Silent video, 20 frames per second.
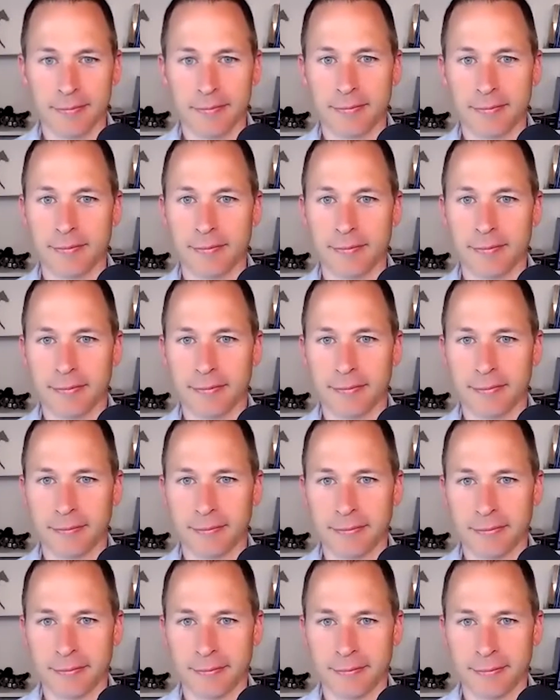
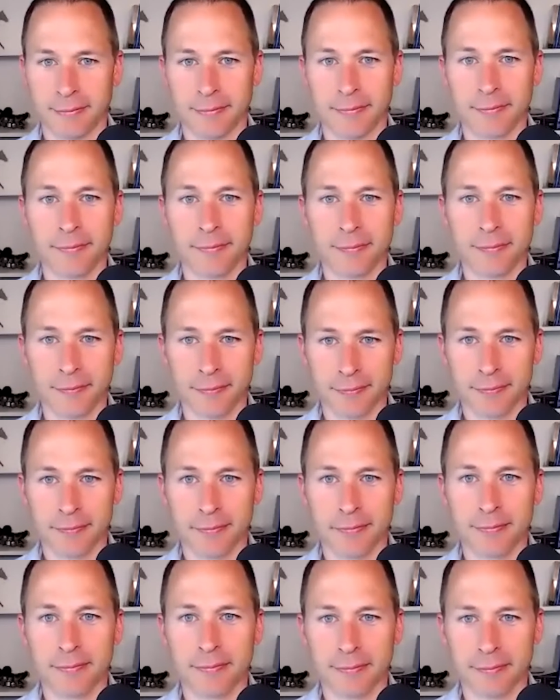
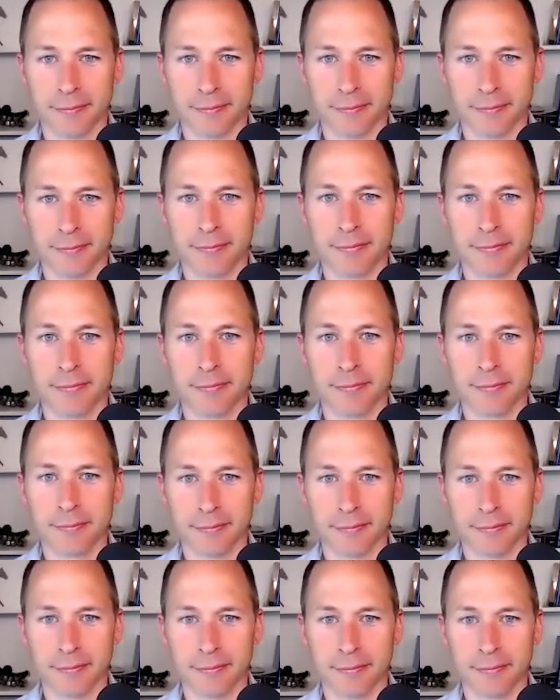
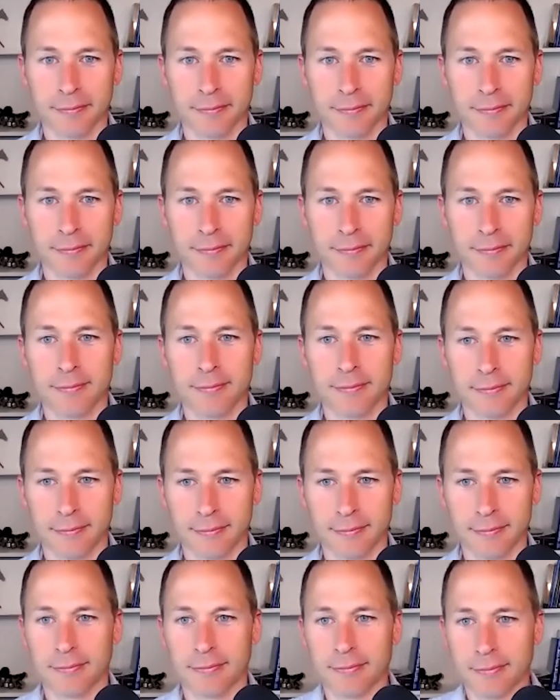
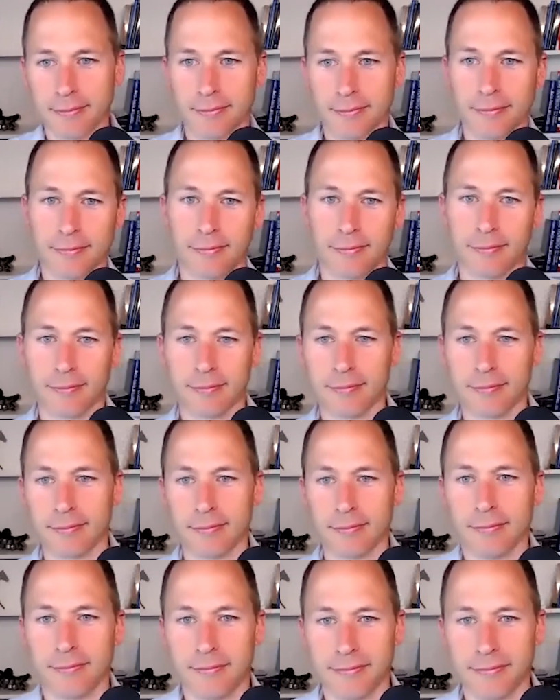
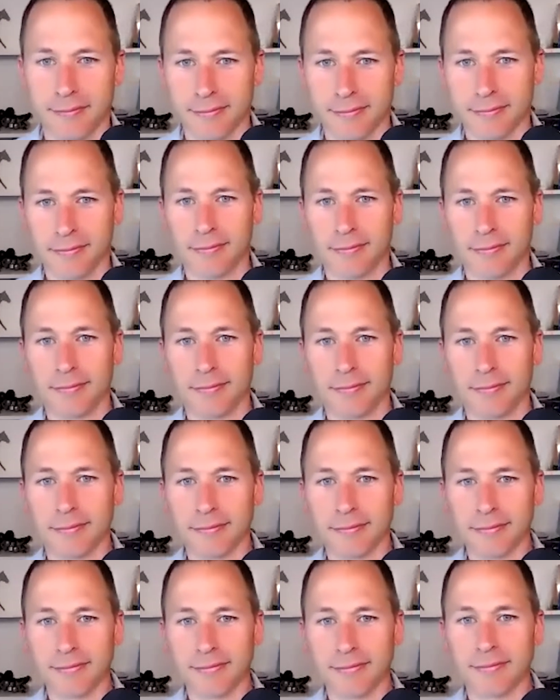
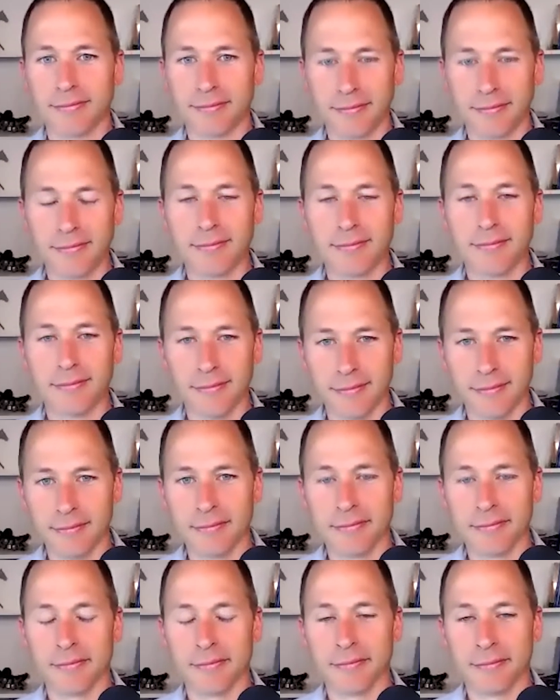
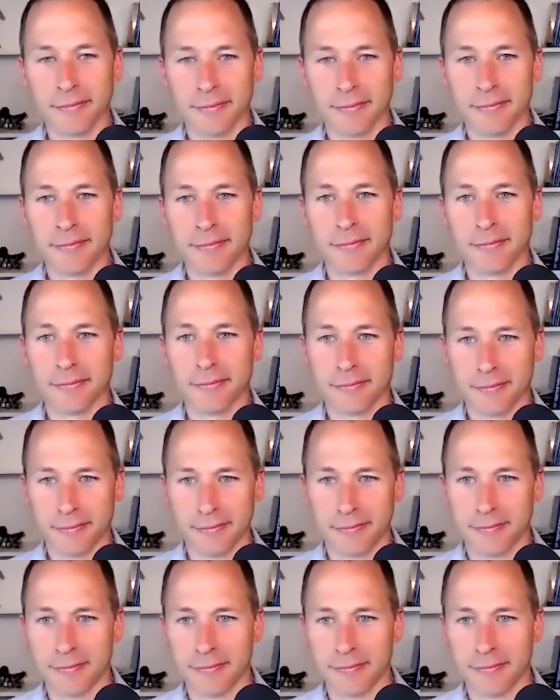(silent)